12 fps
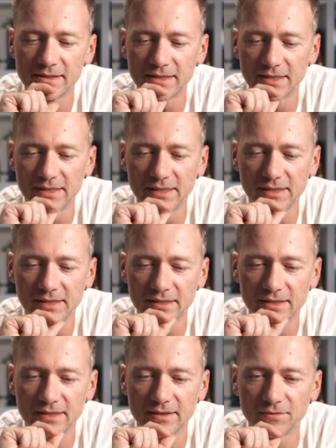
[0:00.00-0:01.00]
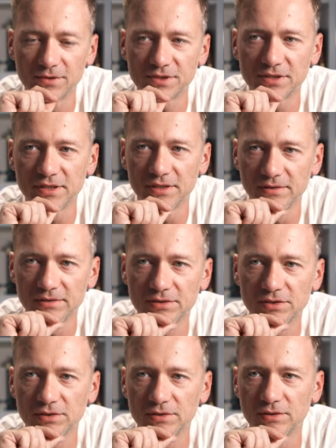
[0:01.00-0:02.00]
Uh, and we'll see.
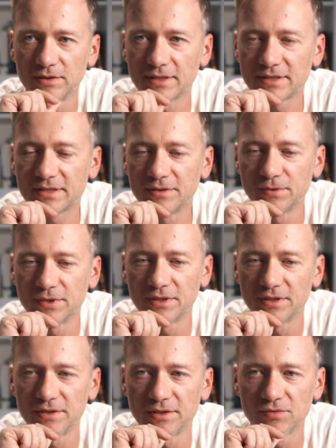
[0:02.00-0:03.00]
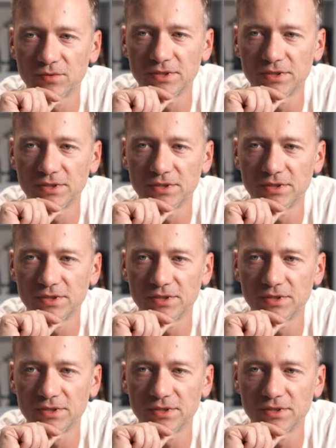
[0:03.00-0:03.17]
So let's see what it does